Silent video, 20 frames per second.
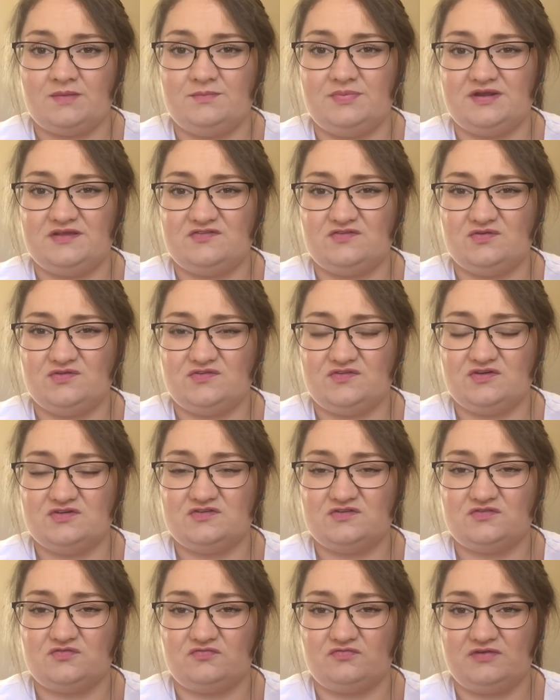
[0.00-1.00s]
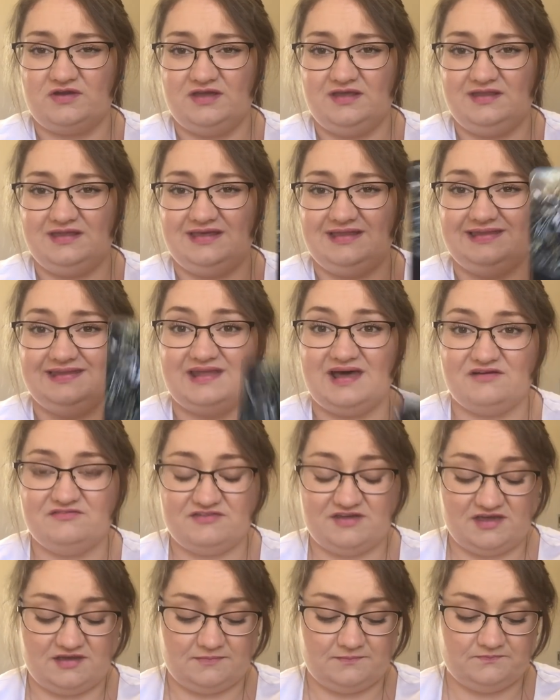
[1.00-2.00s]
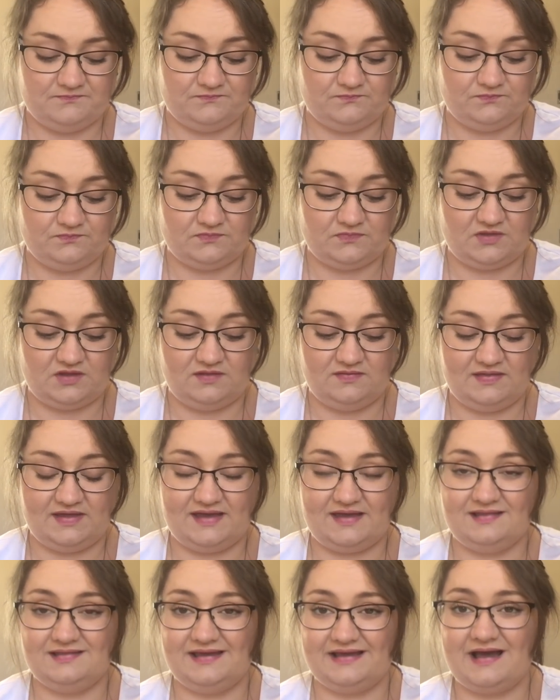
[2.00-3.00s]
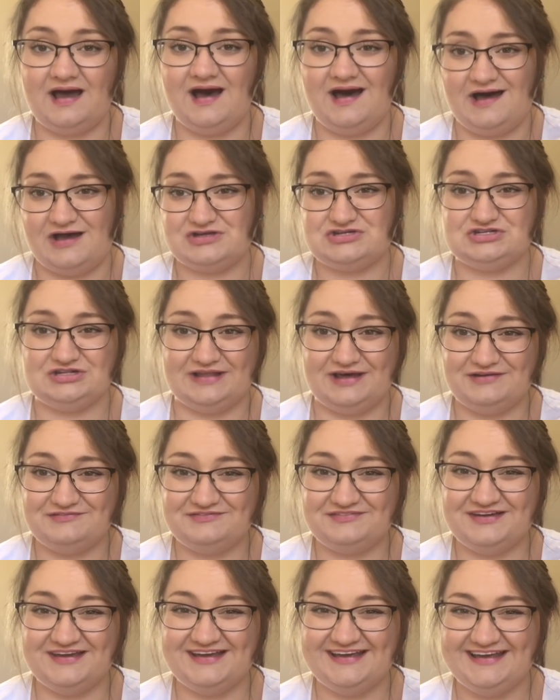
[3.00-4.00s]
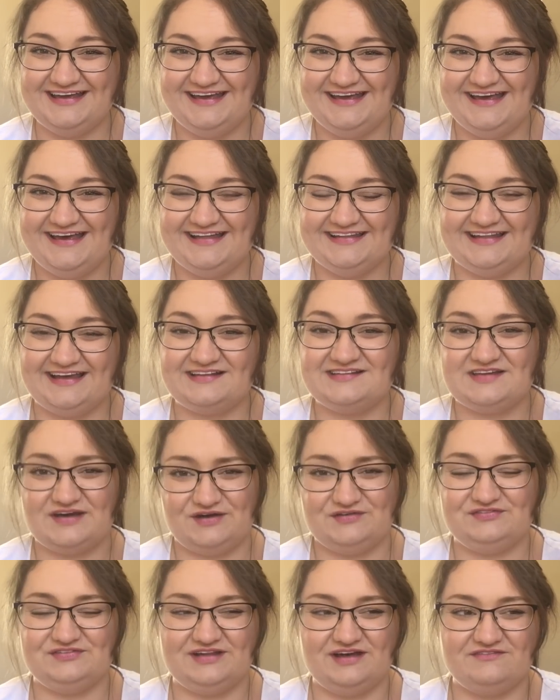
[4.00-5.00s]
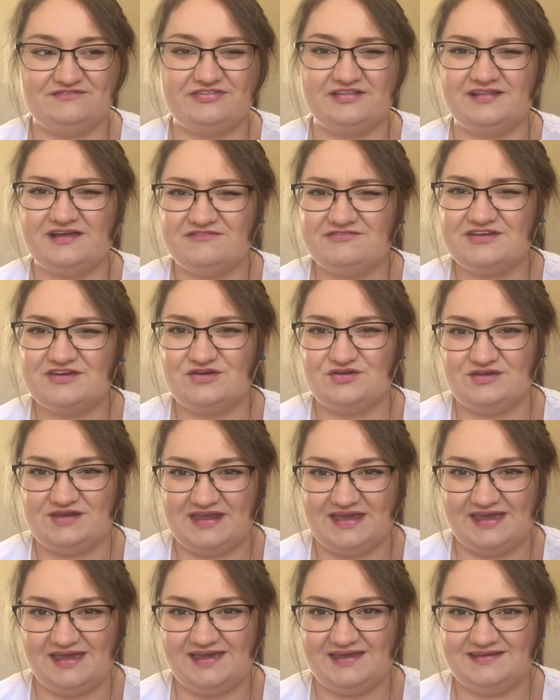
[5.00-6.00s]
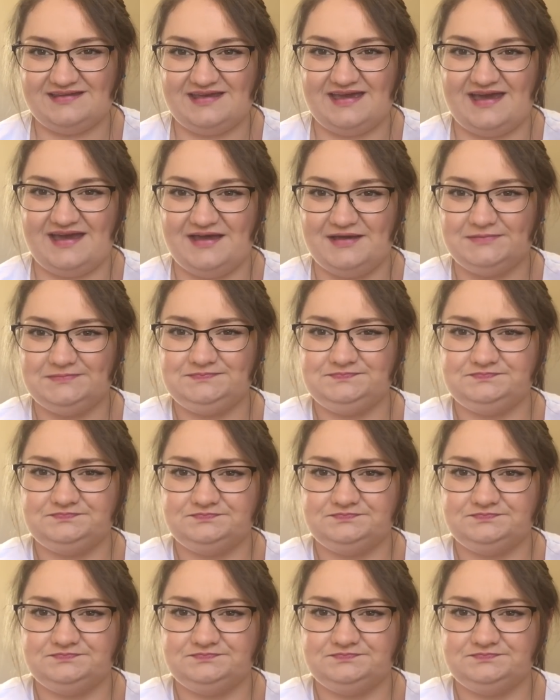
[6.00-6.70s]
but it's also just really loving, like harsh love, like tough love, the love that you need. Yeah.